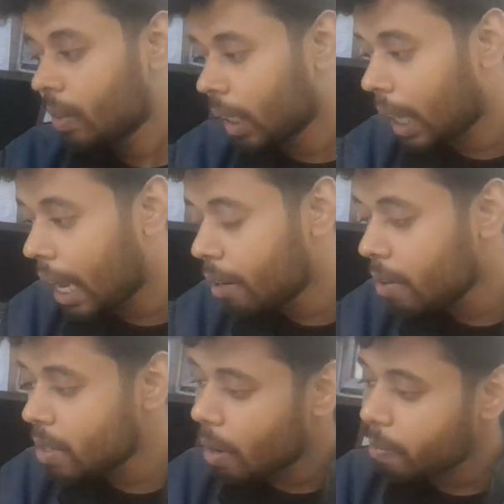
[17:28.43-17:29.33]
The
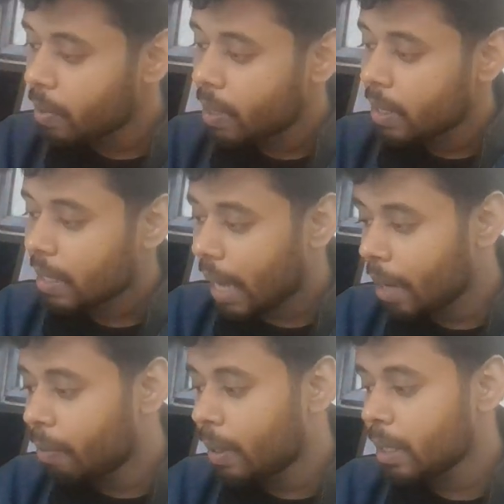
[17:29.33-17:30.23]
language of
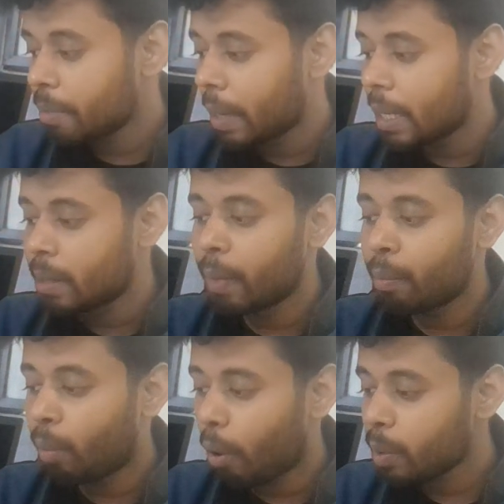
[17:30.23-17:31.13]
cyberspace may
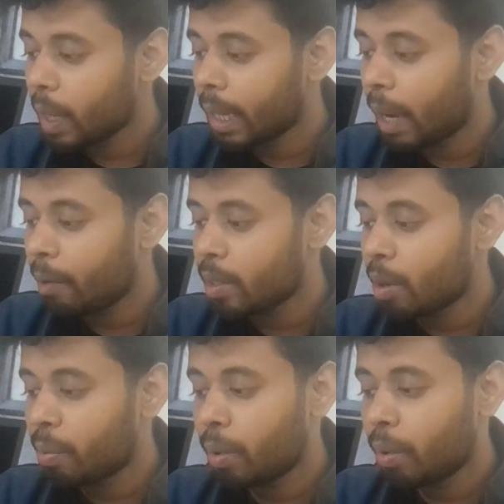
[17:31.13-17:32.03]
borrow the language
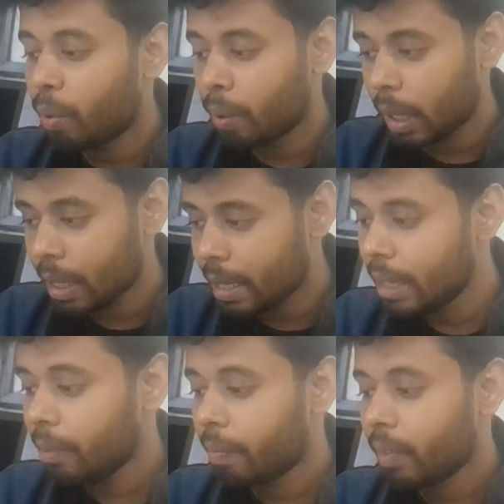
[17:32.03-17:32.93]
of
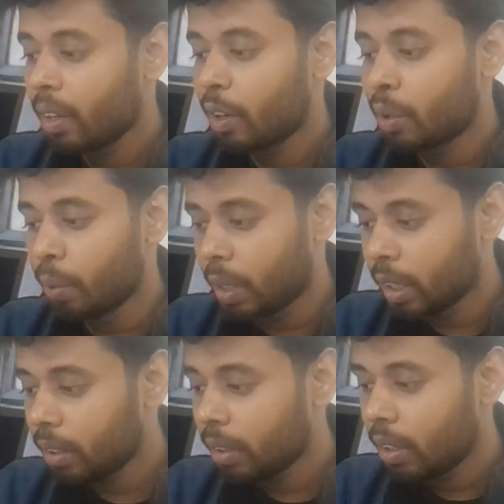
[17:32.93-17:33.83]
orality,
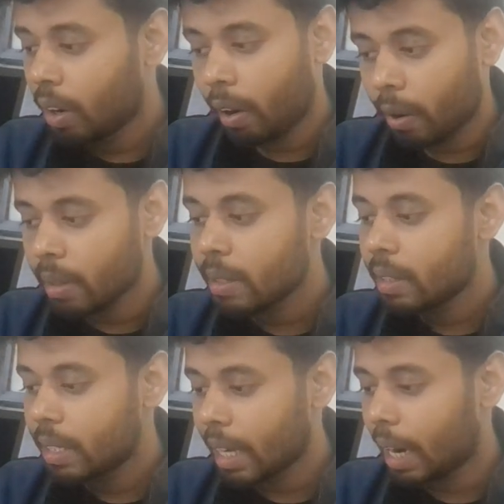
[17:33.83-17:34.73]
Twitter or
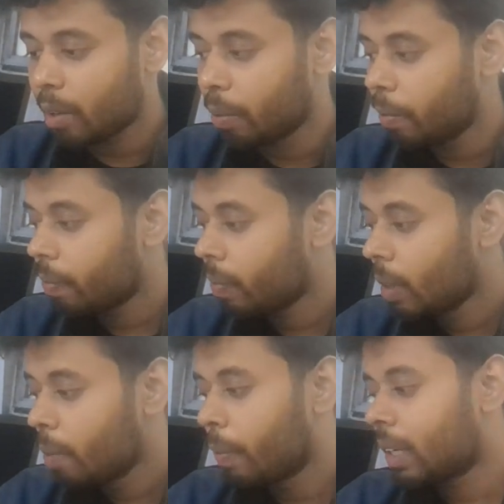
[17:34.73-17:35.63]
chat room,
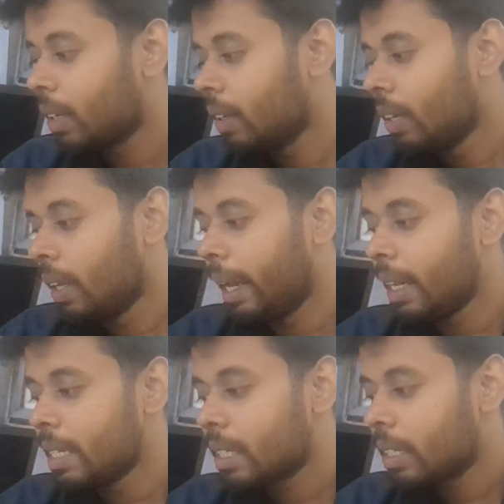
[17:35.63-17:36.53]
but it
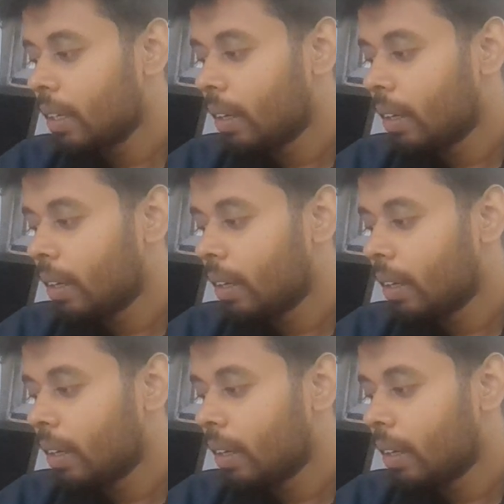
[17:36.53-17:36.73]
is